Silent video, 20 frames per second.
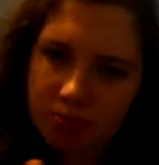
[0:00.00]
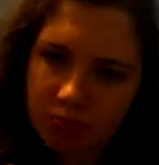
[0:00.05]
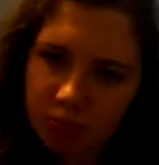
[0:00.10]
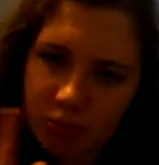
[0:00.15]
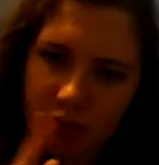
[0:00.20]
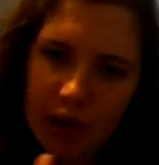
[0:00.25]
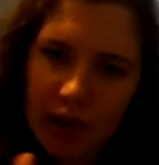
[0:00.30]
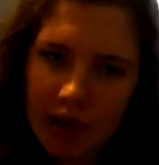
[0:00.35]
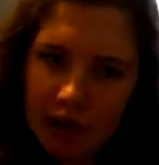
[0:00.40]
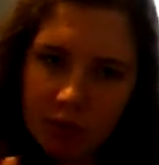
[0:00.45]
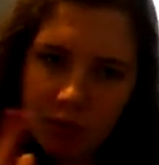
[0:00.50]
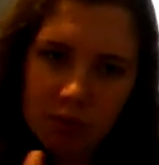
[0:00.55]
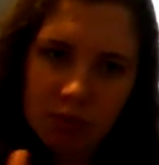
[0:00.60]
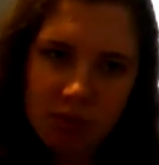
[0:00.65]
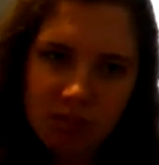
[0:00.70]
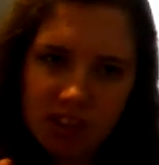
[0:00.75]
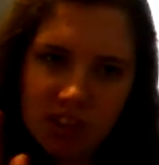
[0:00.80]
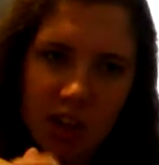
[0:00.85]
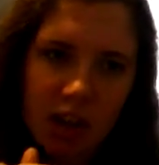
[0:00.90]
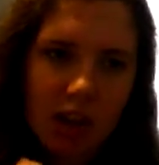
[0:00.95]

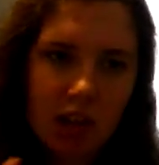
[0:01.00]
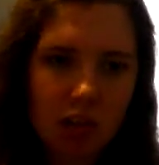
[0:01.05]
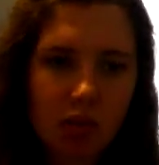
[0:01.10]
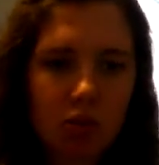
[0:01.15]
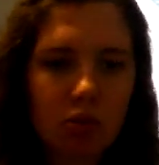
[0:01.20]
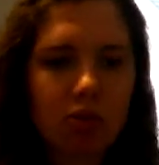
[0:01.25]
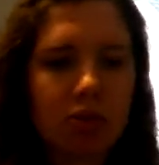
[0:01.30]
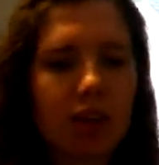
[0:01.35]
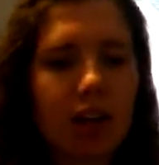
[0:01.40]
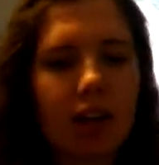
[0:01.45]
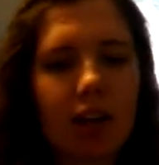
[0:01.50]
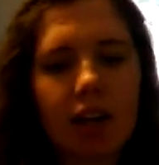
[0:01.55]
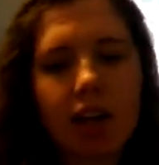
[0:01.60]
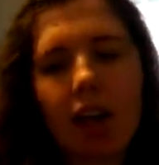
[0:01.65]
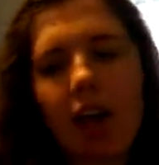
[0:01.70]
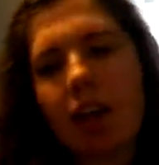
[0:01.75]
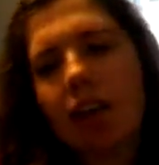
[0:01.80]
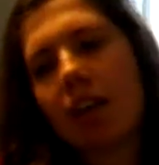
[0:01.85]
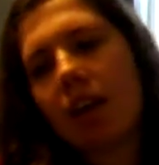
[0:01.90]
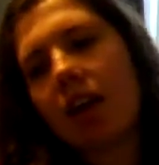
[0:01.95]
round circle thing,
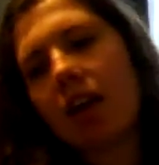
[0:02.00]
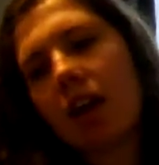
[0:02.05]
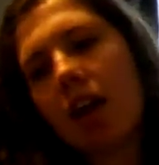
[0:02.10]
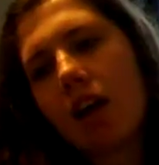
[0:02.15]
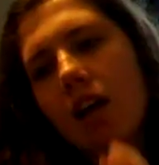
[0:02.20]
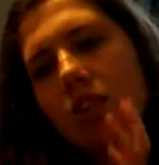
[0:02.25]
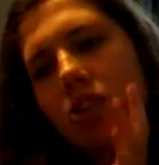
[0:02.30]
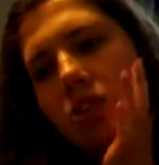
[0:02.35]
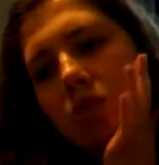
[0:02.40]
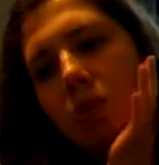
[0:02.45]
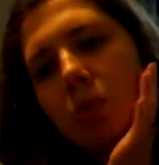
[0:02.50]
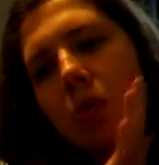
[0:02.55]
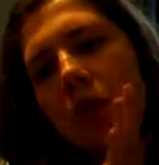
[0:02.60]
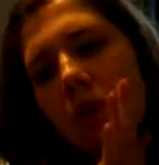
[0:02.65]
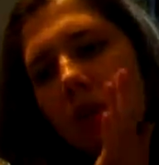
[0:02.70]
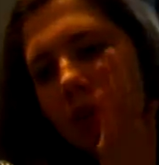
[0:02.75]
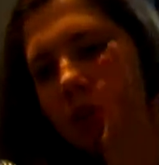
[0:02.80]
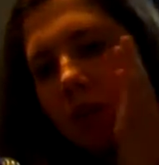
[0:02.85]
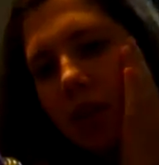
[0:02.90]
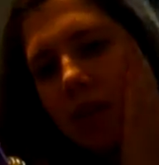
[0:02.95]
and then I just put
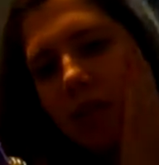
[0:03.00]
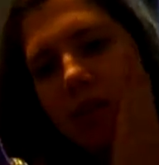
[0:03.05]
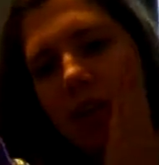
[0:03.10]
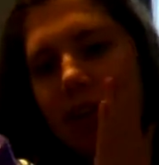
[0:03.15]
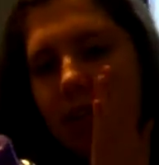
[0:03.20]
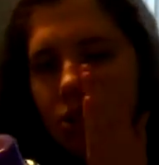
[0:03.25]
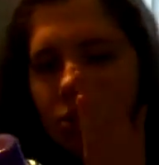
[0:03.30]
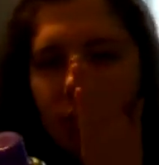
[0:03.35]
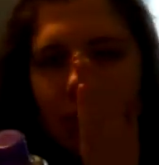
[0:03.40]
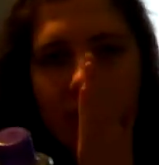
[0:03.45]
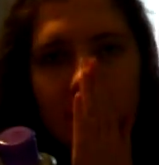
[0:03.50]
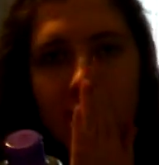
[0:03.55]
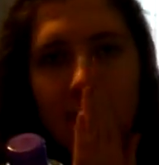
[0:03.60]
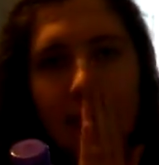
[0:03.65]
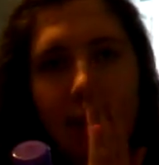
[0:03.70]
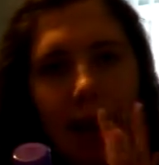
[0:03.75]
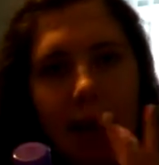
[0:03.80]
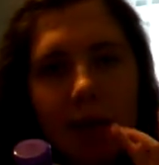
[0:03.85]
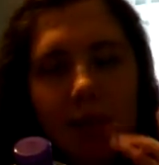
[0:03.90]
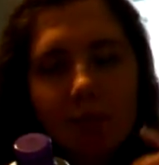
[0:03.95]
it on my face twice a
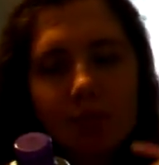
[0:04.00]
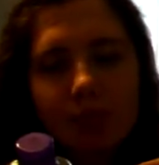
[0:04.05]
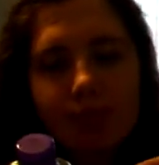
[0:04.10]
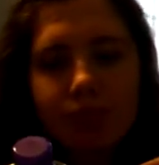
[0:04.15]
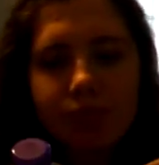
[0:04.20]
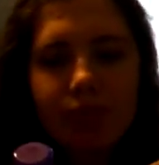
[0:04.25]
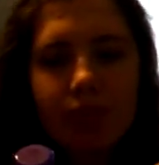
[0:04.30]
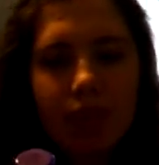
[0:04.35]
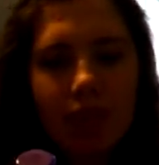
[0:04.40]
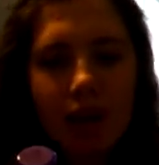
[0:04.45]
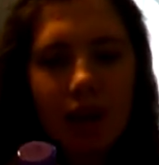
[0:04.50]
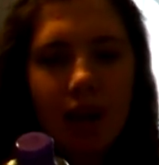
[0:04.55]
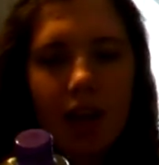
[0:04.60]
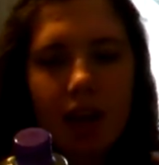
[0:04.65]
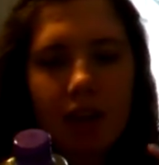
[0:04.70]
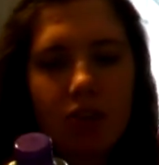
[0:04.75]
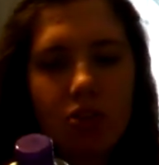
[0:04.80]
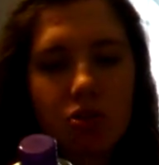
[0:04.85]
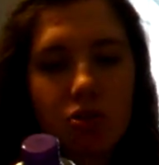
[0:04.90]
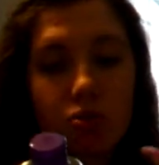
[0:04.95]
day,
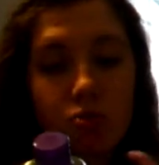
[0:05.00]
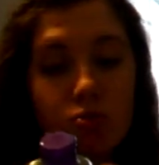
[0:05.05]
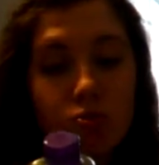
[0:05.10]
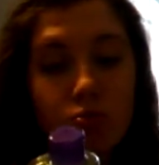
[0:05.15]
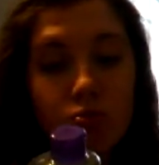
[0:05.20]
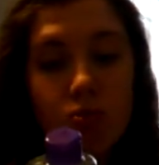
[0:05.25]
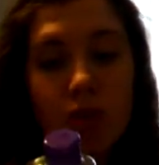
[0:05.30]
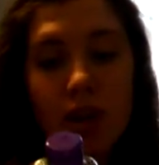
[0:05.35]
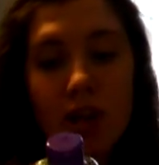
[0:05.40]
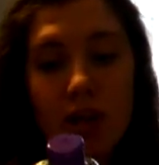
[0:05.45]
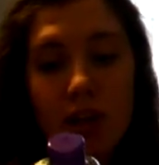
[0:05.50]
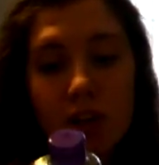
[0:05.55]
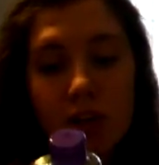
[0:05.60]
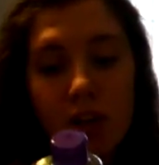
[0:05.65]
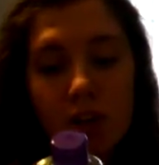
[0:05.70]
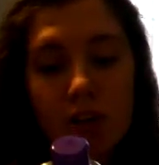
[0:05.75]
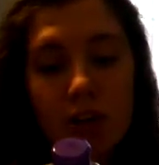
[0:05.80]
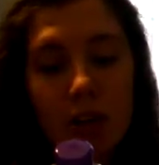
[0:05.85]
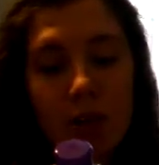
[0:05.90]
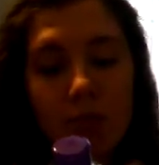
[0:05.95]
and it's just really
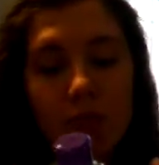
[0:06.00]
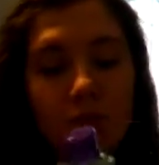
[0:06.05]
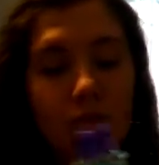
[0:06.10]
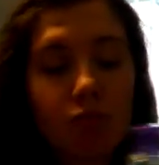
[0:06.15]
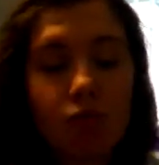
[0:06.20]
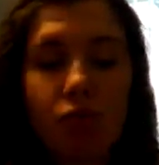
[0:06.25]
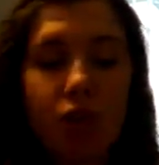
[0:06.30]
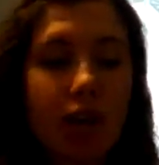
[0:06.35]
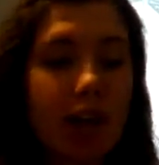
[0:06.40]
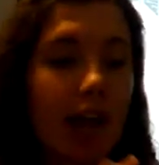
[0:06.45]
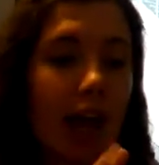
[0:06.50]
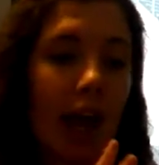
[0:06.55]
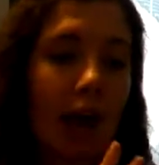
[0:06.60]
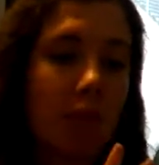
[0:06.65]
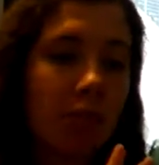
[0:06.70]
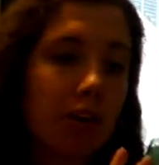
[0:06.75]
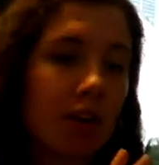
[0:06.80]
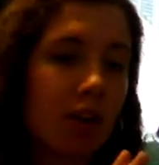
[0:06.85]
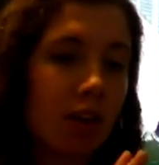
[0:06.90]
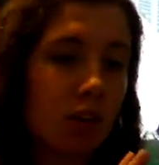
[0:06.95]
good, and I'm really
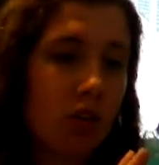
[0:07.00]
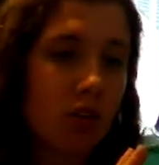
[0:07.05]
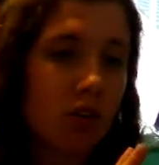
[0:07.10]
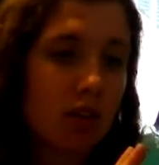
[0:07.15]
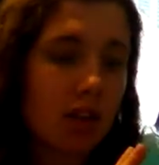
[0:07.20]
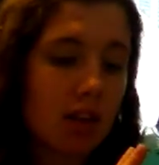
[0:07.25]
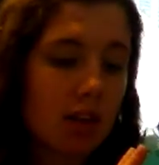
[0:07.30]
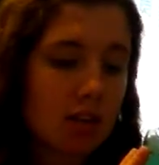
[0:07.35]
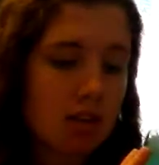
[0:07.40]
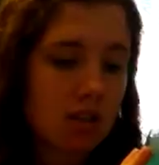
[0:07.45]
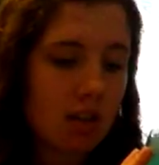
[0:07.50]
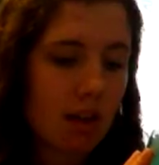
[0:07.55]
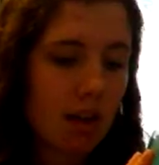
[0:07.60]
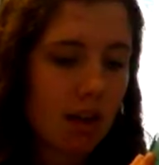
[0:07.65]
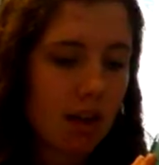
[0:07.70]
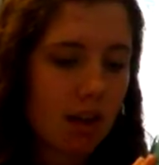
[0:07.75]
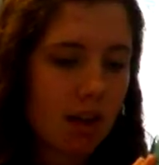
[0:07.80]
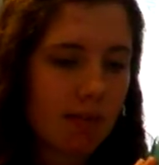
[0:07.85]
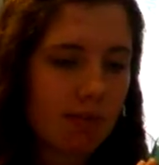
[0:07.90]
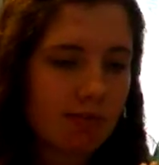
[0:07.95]
happy I got this.
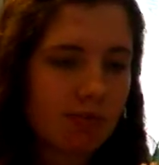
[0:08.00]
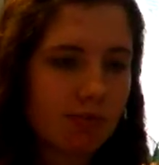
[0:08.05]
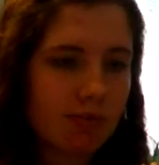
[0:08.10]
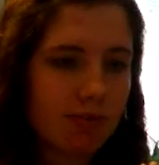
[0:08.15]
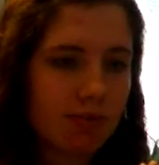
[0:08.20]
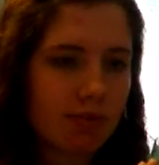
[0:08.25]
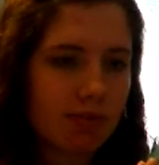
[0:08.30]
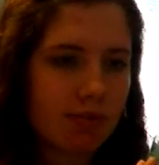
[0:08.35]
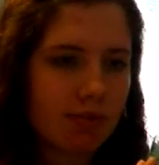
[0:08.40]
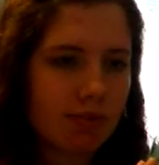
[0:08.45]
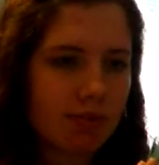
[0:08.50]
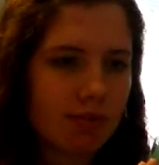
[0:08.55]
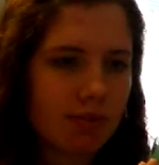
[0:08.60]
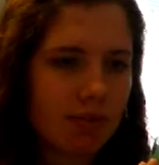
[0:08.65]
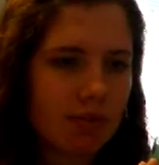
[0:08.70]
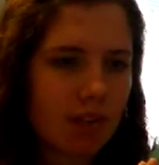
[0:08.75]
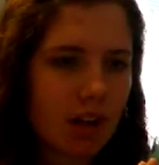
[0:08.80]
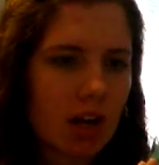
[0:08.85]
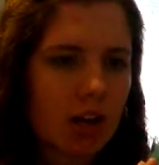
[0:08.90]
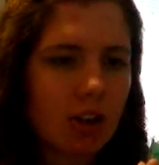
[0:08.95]
I
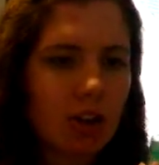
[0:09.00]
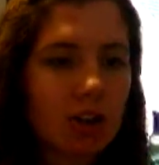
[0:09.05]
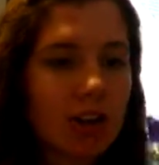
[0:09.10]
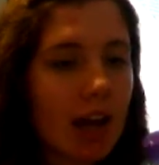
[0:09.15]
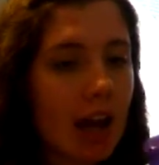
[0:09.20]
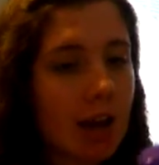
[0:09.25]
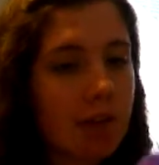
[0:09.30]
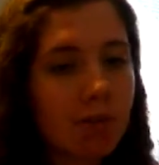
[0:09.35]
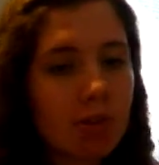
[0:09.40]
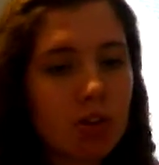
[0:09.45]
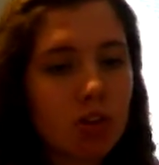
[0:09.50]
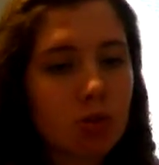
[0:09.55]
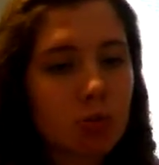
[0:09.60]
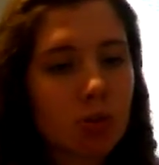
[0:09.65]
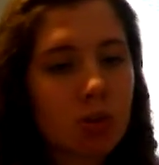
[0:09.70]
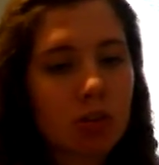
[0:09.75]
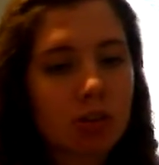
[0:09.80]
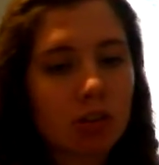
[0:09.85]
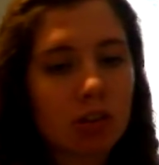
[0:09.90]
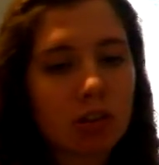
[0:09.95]
don't know how much it
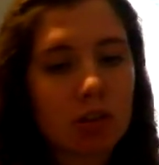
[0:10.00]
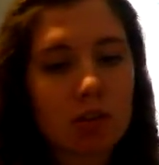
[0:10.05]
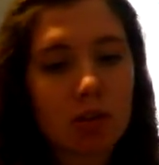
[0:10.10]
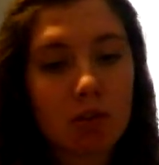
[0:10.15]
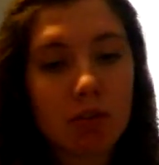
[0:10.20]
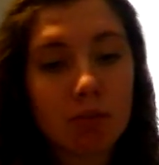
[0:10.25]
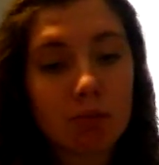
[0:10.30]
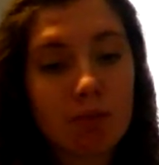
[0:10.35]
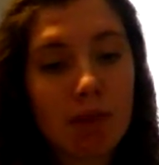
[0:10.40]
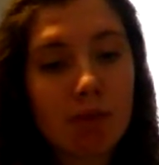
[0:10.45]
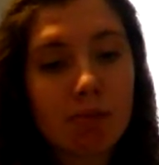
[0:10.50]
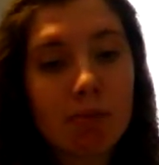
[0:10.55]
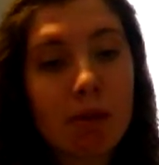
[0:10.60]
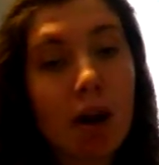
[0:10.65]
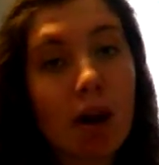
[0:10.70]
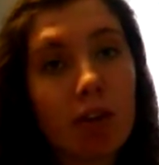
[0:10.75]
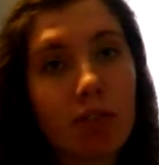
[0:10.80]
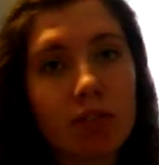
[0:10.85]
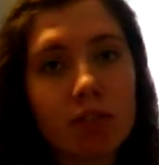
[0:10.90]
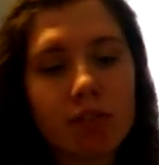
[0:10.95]
was, because my
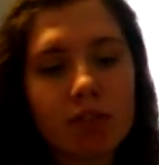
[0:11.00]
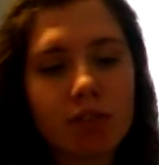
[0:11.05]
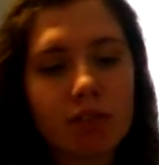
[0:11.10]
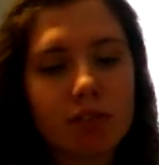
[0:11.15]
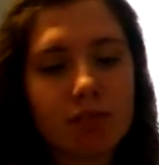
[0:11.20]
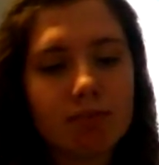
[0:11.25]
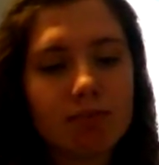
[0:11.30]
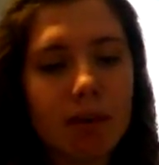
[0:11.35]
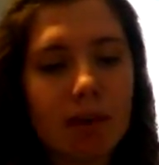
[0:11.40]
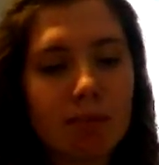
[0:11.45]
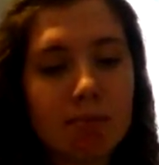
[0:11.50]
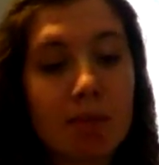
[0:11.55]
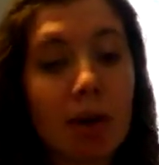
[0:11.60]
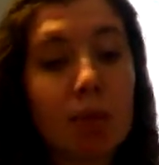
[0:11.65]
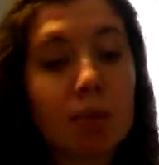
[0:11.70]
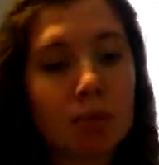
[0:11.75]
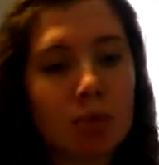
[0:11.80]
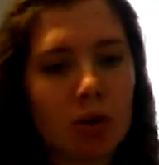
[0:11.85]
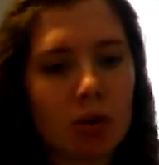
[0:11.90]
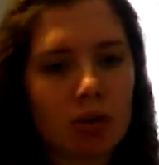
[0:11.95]

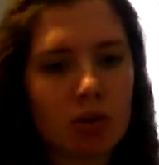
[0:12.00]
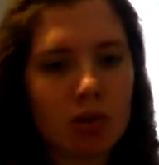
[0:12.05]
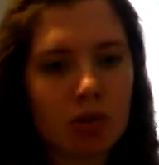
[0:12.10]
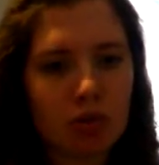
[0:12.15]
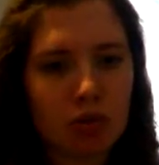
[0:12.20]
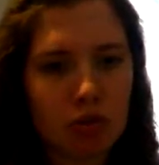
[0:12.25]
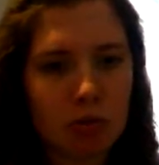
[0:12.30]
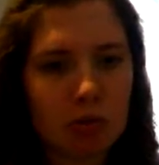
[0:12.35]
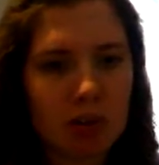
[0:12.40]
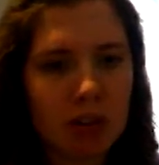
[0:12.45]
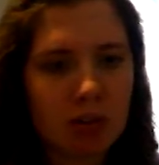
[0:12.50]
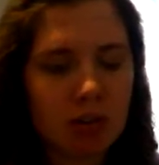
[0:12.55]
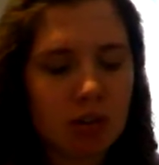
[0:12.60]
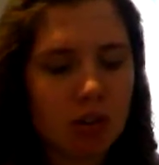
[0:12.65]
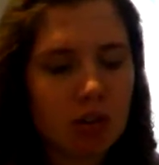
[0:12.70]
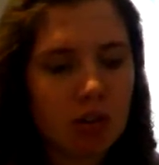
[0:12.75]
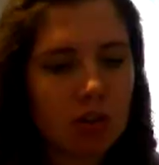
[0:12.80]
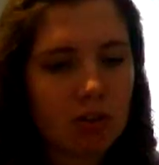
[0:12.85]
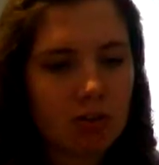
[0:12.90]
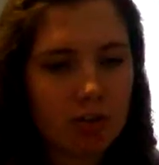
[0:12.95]
mum got it for me, so
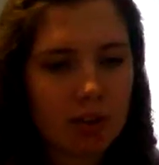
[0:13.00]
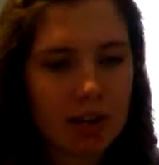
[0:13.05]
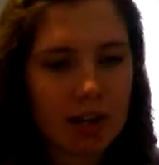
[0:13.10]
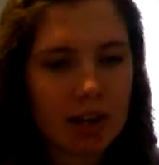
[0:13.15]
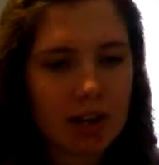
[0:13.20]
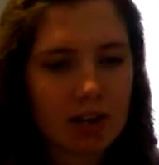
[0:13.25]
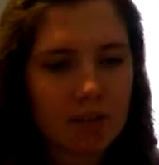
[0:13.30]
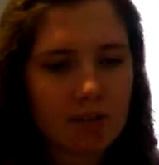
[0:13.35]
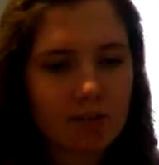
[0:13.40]
I'm not really,